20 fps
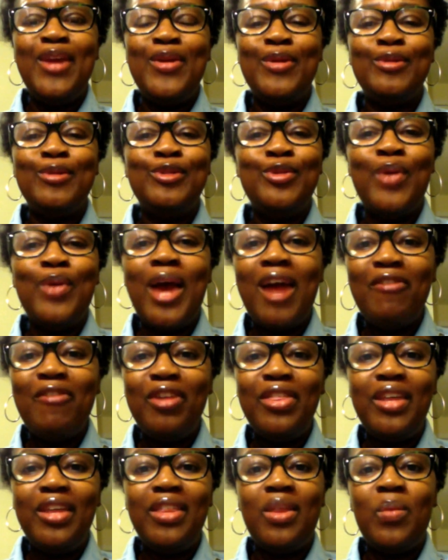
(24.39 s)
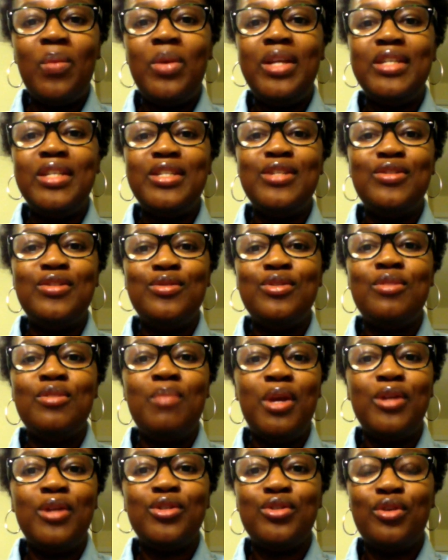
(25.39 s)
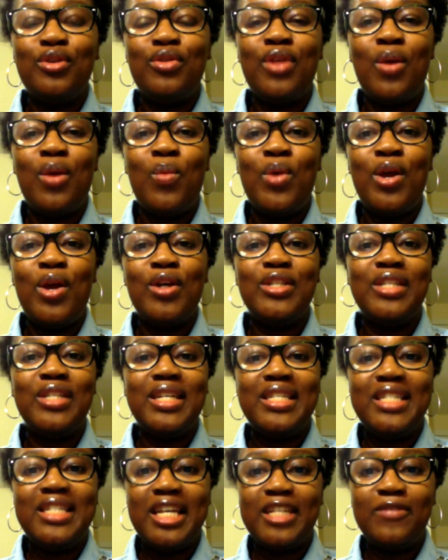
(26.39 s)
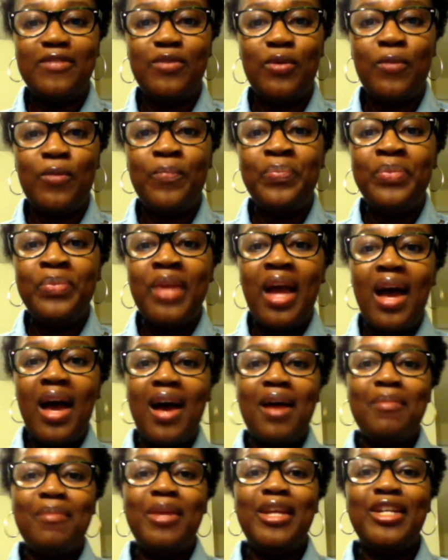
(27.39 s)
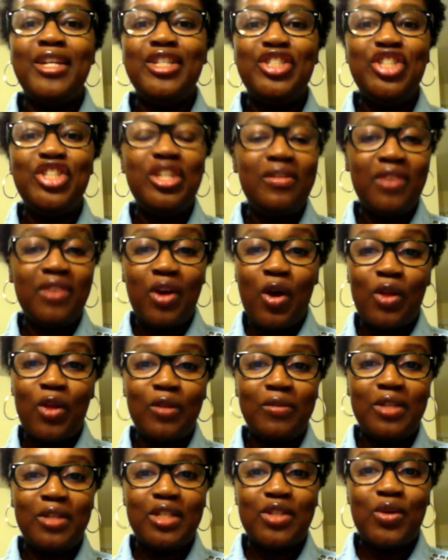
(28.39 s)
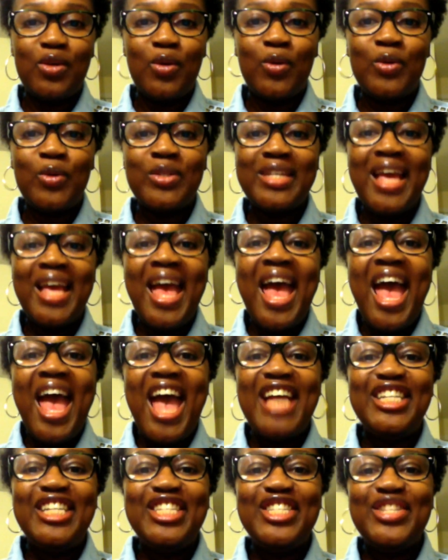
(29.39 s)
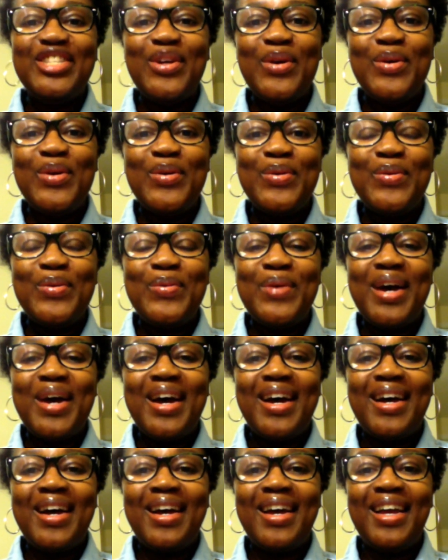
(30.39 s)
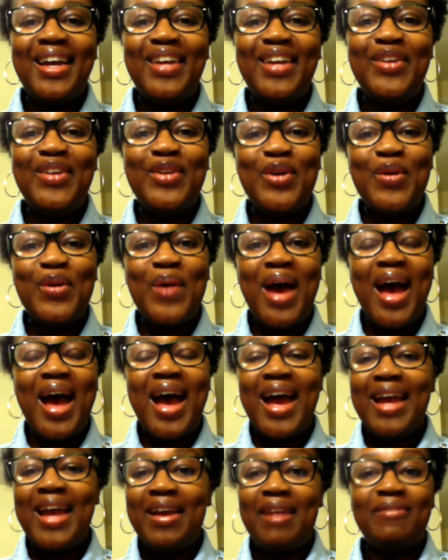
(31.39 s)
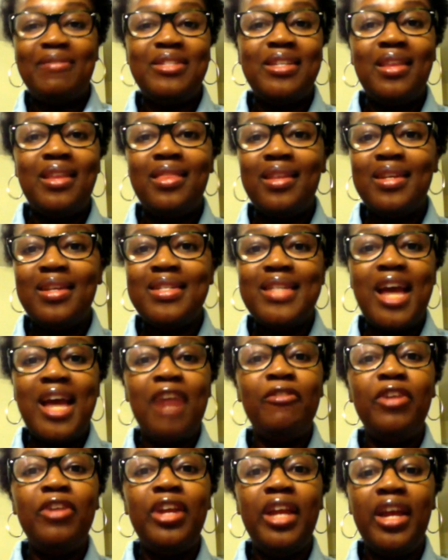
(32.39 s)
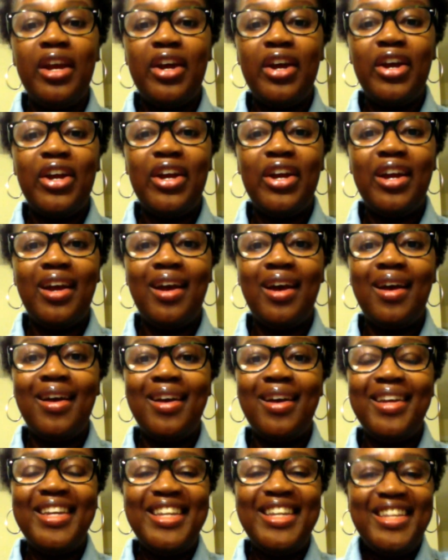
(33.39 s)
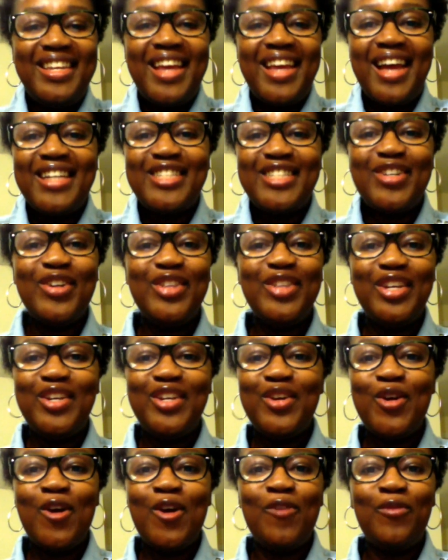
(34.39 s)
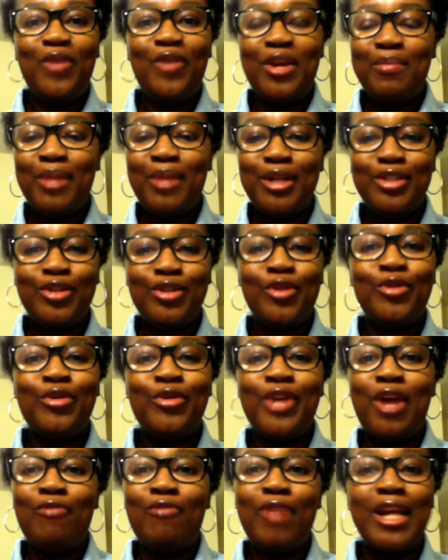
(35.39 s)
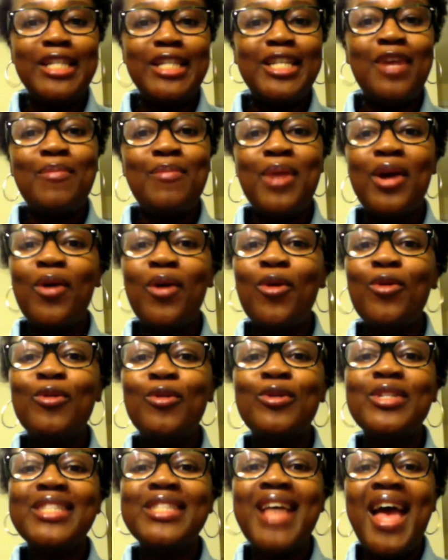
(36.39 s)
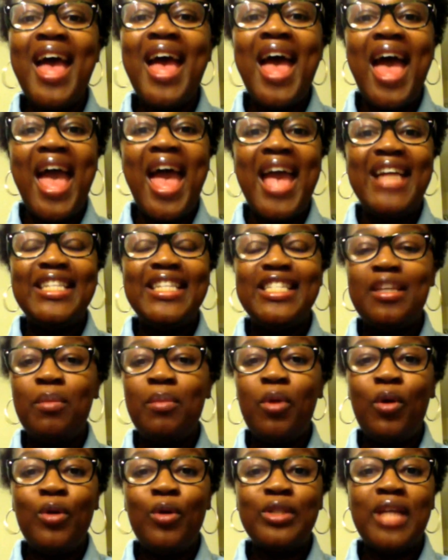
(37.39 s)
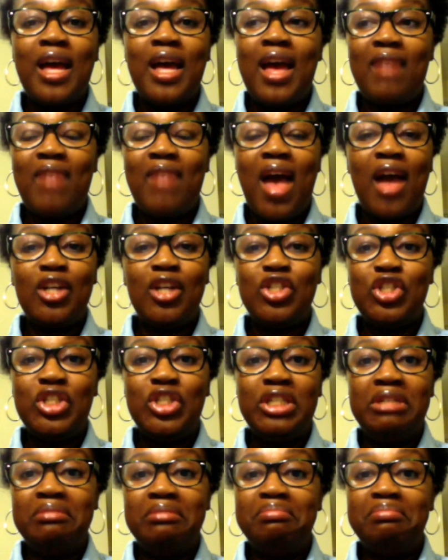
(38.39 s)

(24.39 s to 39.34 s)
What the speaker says: do everything that we need to do to make sure that we are successful in achieving all of these goals. And so, I have done this every year. I start the year off in my journal and I write down my goals. And some goals I have actually